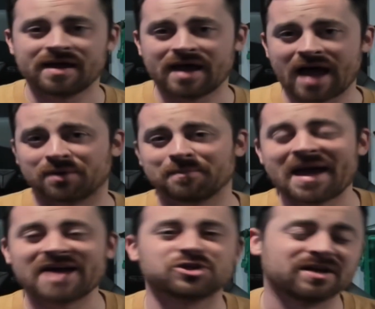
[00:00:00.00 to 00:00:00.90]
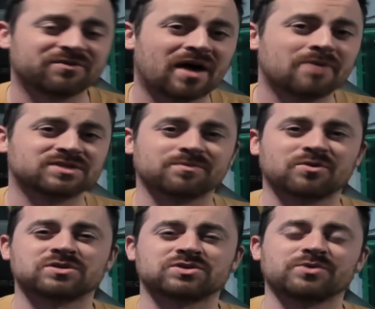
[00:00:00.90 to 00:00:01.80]
I would imagine if I was from
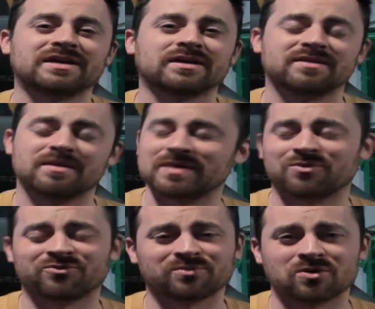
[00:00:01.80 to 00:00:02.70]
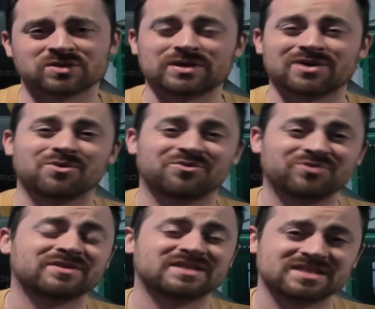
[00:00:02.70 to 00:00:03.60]
Costa Rica, and the people from Costa Rica will
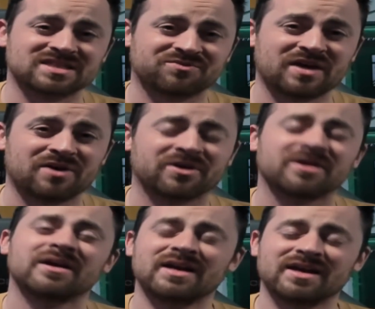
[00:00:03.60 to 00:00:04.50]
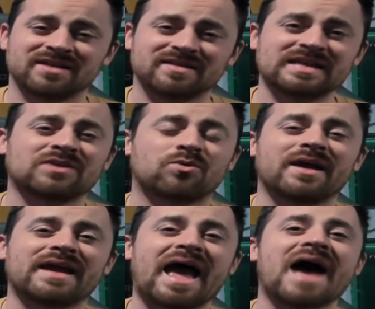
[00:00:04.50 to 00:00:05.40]
feel this is a failure, they didn't
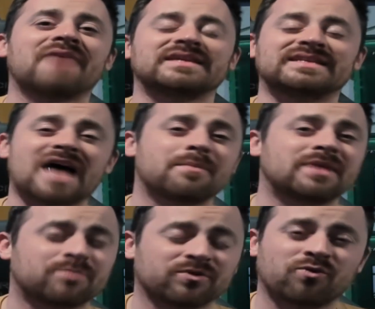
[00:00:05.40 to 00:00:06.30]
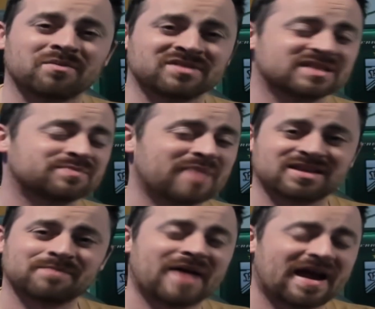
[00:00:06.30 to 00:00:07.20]
quite have the dominant performances back
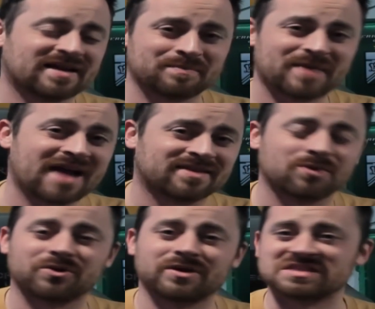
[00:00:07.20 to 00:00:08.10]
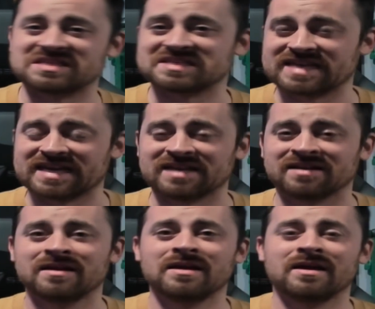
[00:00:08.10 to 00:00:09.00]
to back that we're used to seeing.
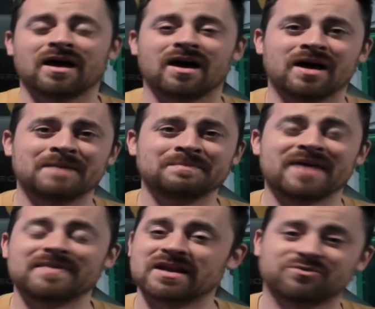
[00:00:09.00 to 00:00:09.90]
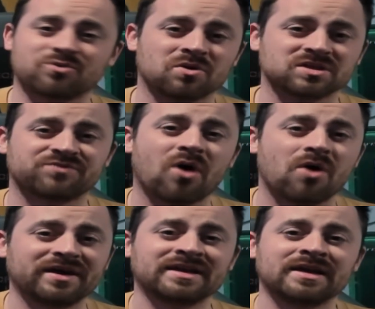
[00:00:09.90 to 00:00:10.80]
And then, of course,
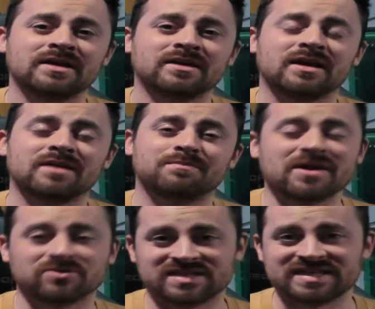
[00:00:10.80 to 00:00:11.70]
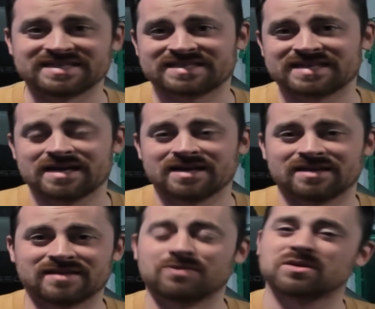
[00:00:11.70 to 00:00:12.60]
falling in penalties.
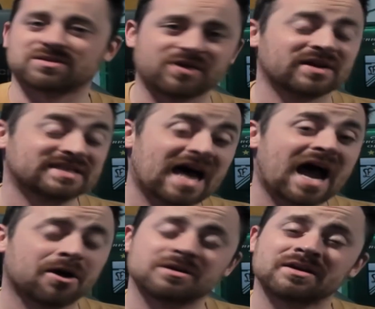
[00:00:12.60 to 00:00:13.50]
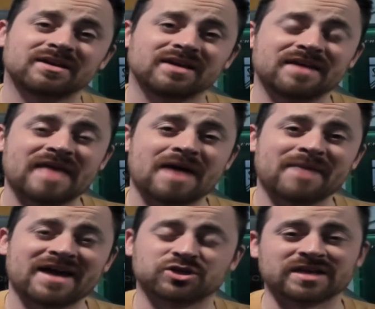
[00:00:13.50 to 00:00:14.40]
They looked very tired in that
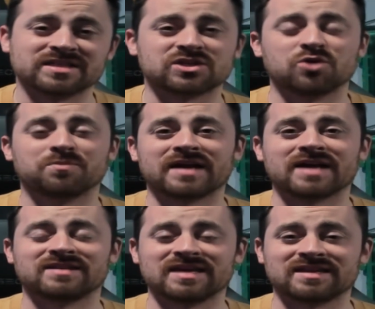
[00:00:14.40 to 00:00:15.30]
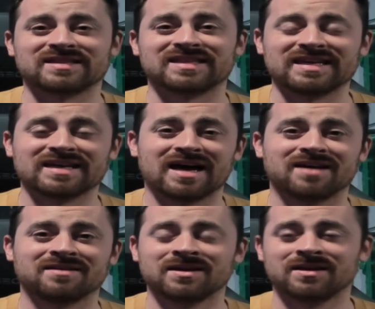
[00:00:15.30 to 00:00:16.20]
match against Cuba. And I think that
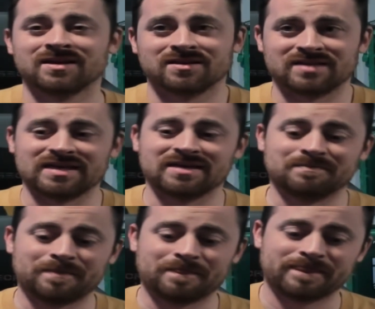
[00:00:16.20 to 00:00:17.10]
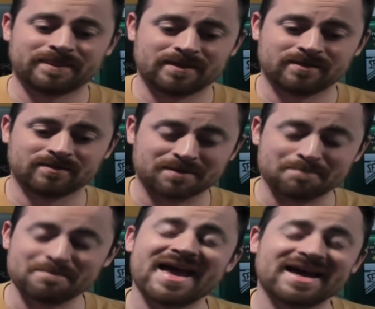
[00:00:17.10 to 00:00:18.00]
the
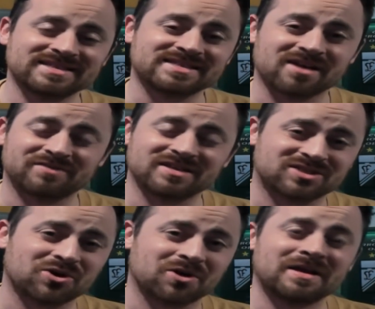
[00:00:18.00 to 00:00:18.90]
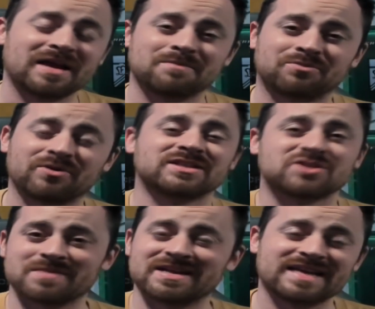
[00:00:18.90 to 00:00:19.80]
demands of this tournament and playing so
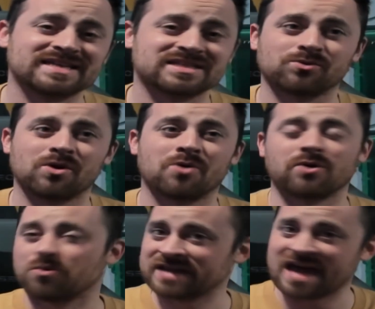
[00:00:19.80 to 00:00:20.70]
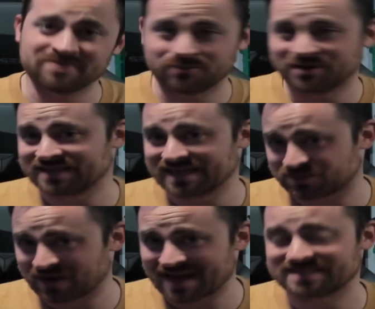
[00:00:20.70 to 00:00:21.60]
many days in a row and only having 1 day's
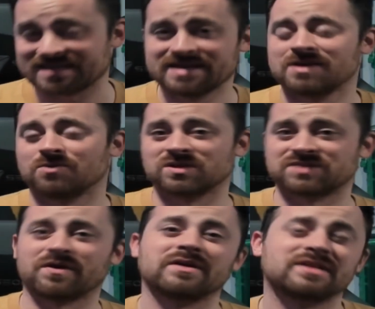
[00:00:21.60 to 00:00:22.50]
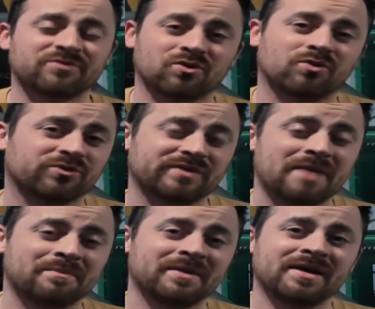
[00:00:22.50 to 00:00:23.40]
rest was very difficult for them,